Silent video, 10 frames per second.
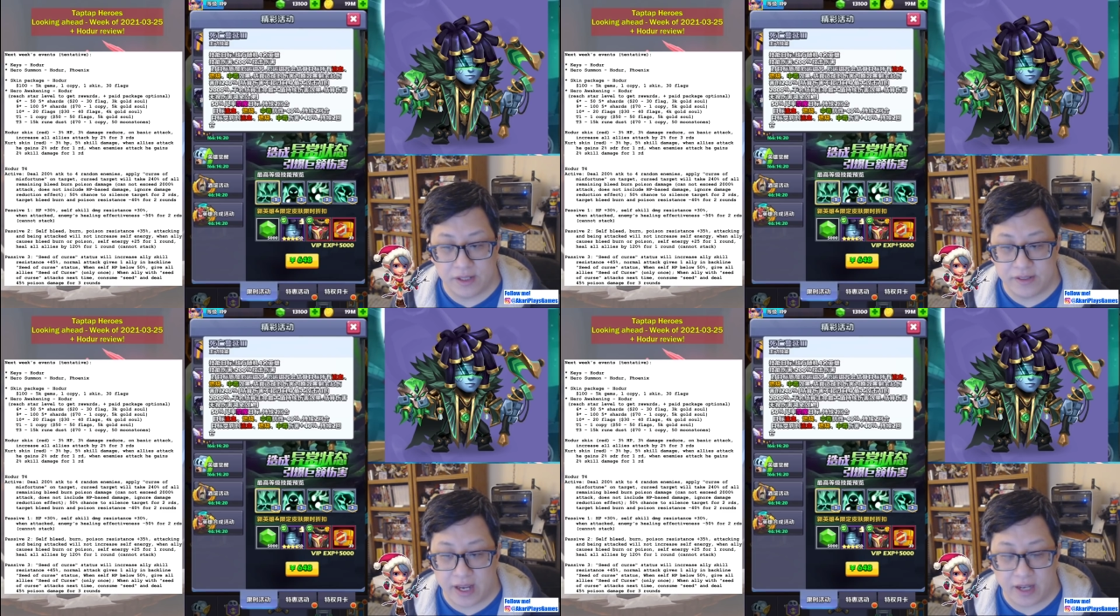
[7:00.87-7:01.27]

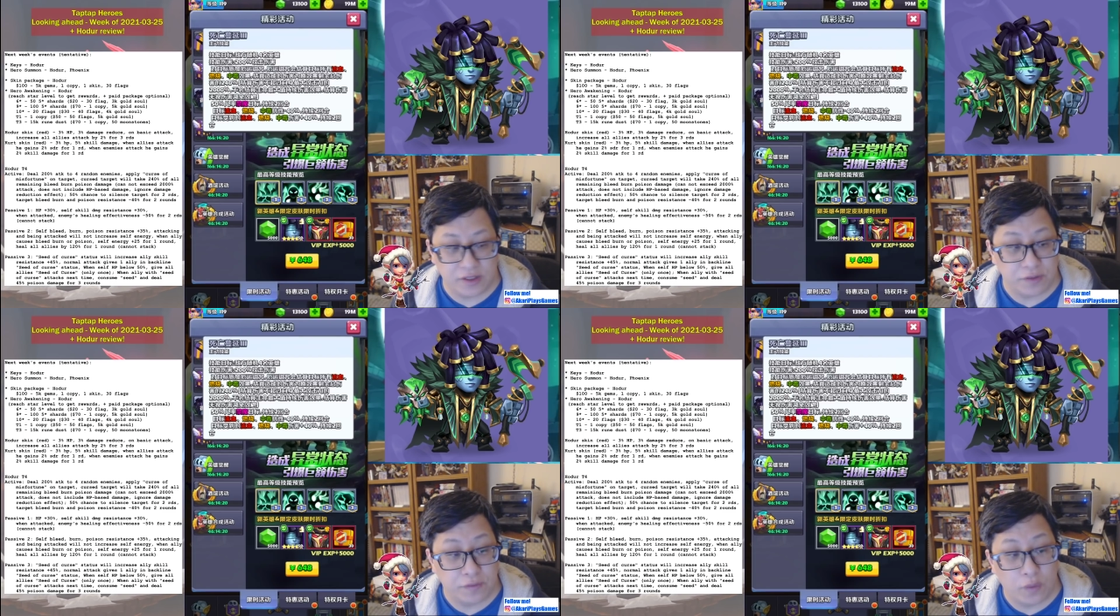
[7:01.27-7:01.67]
attack
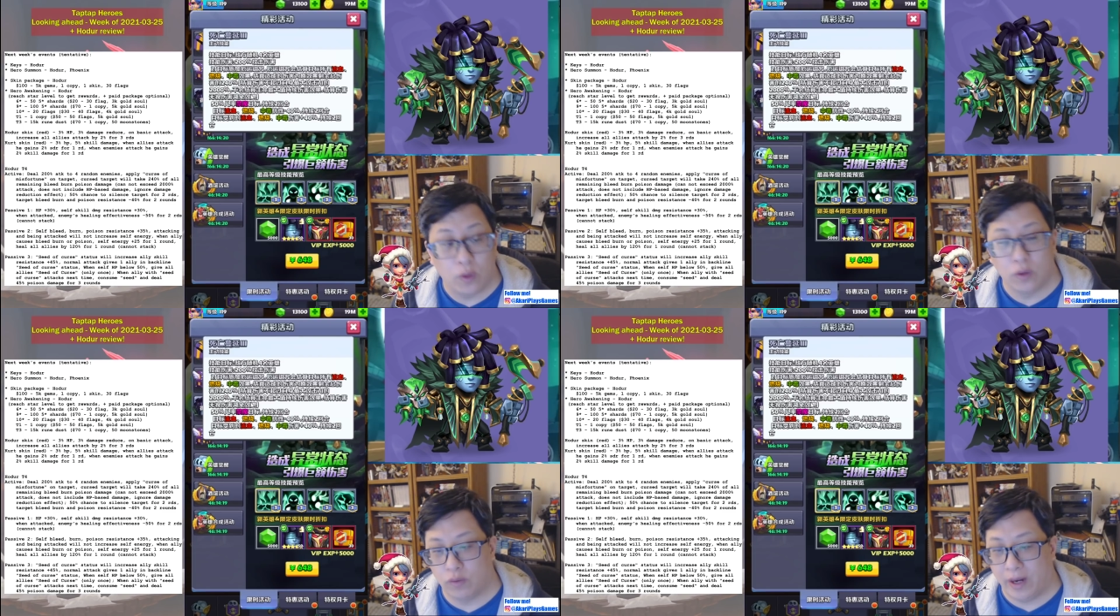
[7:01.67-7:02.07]
to
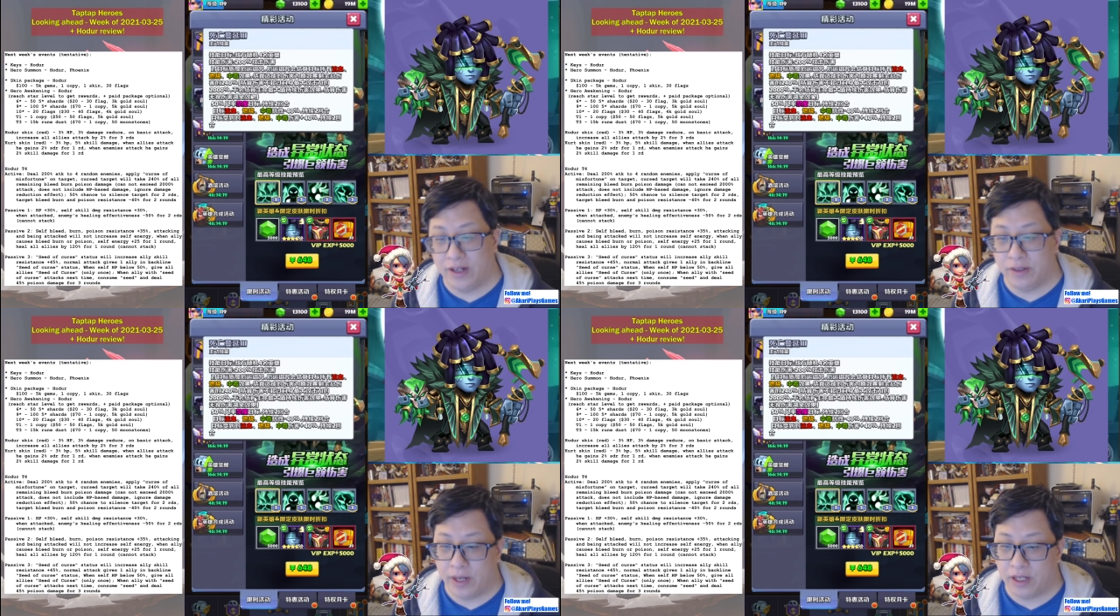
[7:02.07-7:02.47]
4
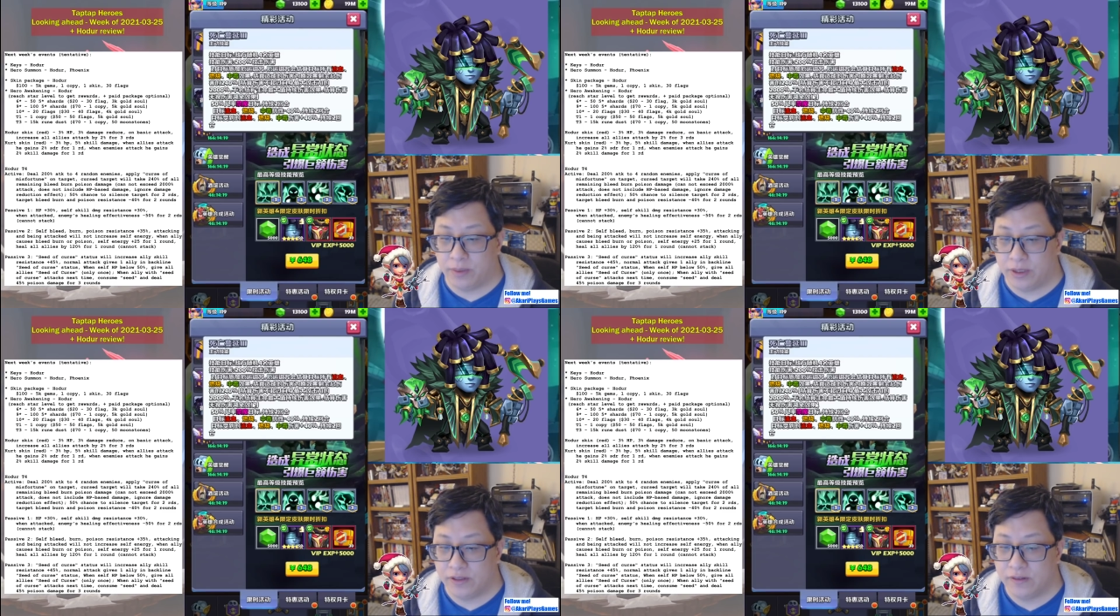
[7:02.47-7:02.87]
random
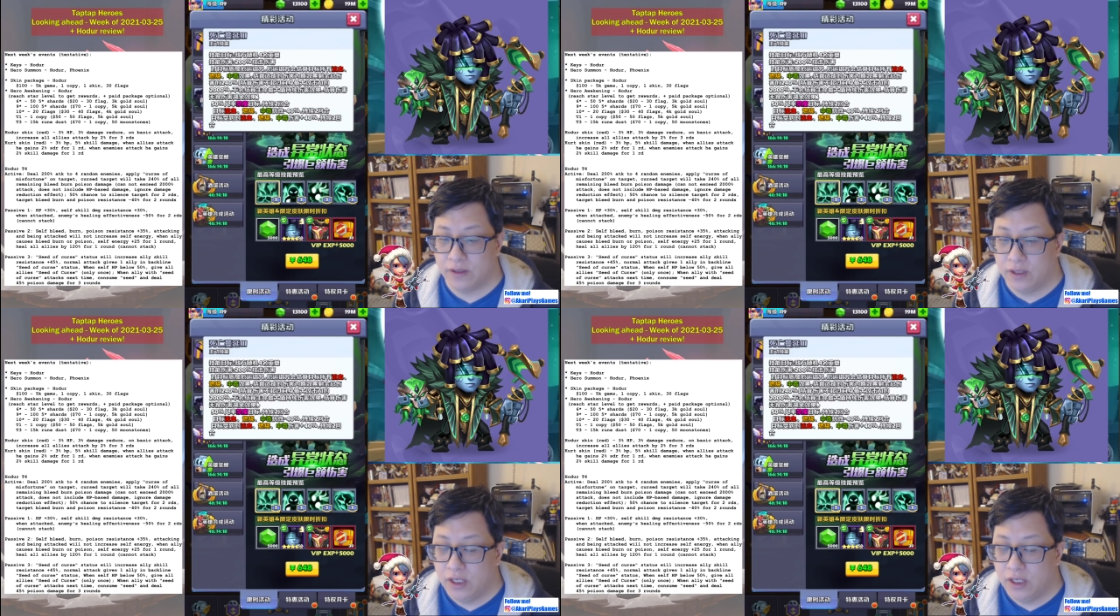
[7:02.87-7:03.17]
enemies,